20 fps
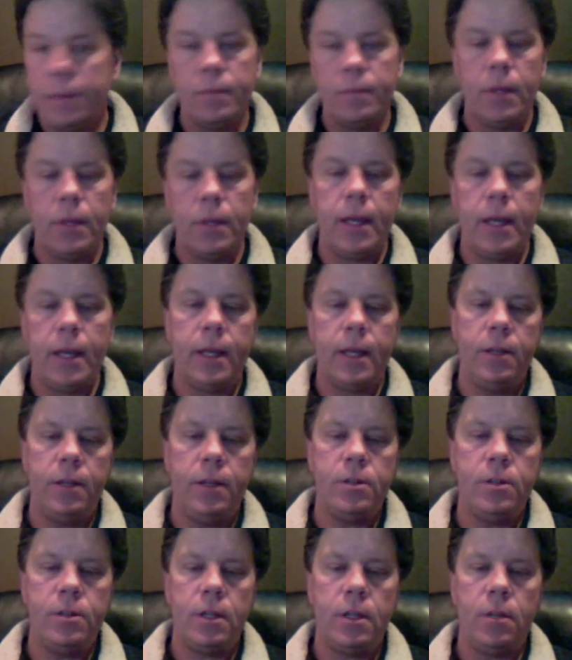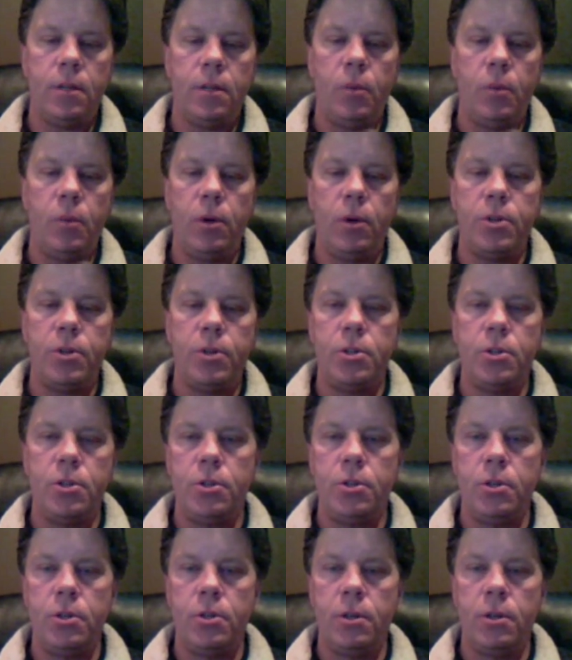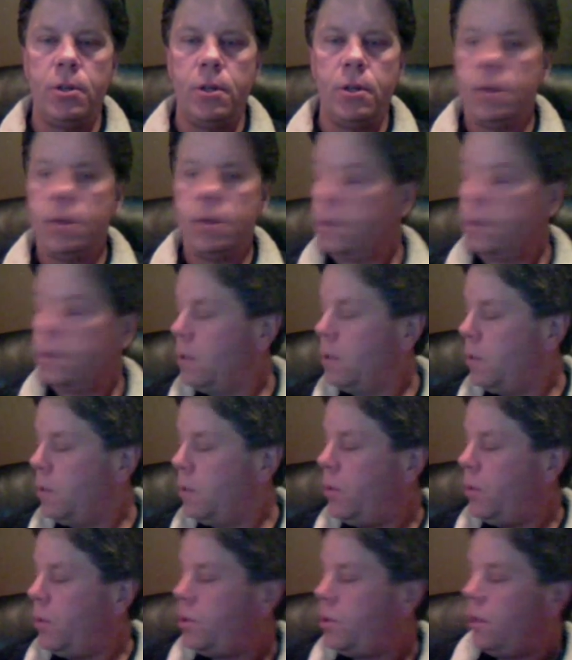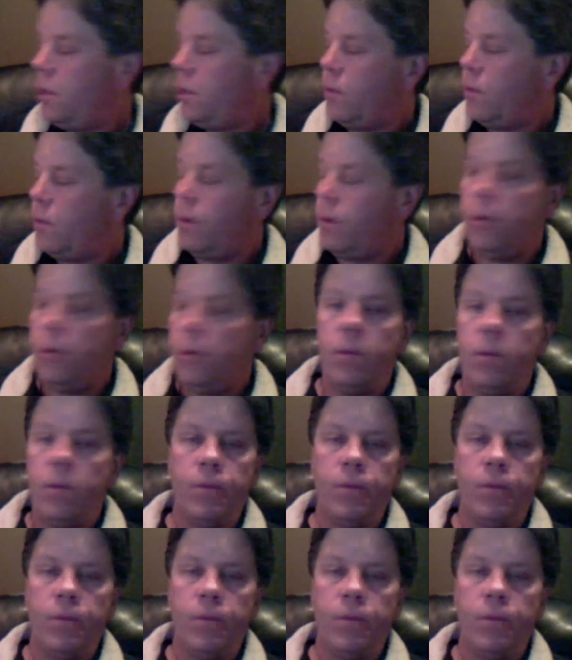I can use it to push it through.